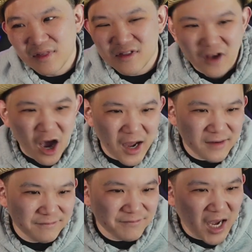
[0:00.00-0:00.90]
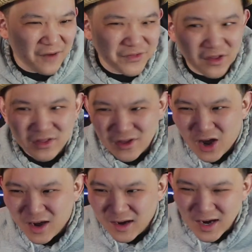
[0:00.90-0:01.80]
thought,
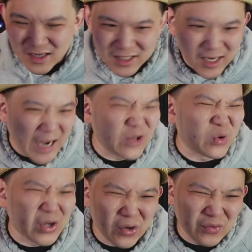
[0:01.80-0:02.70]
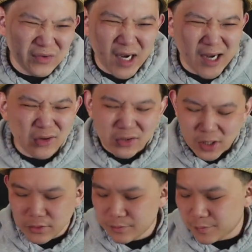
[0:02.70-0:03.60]
afterthought kind of thing. I don't know.
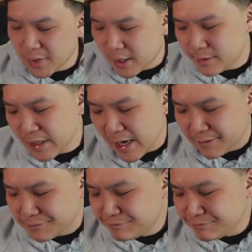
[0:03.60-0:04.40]
But yeah,